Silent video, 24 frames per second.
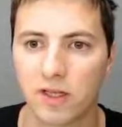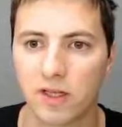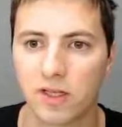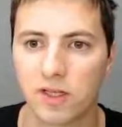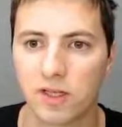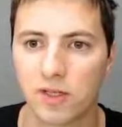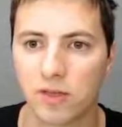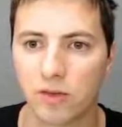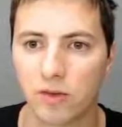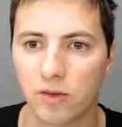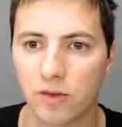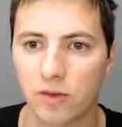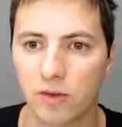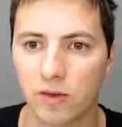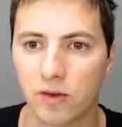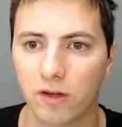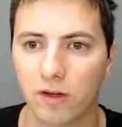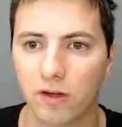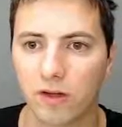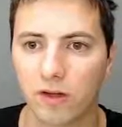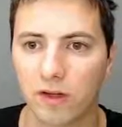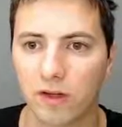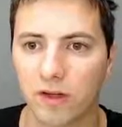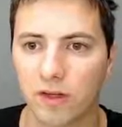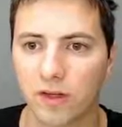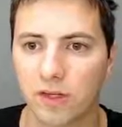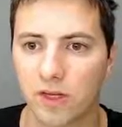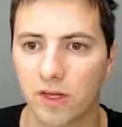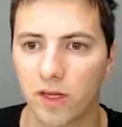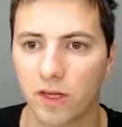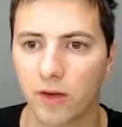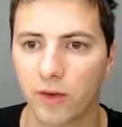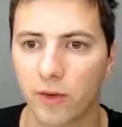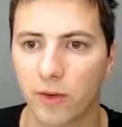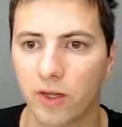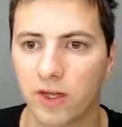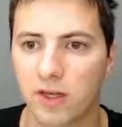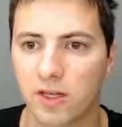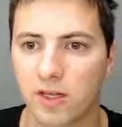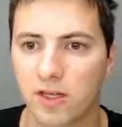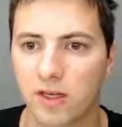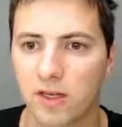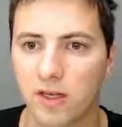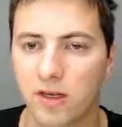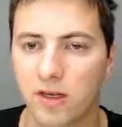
So here you can see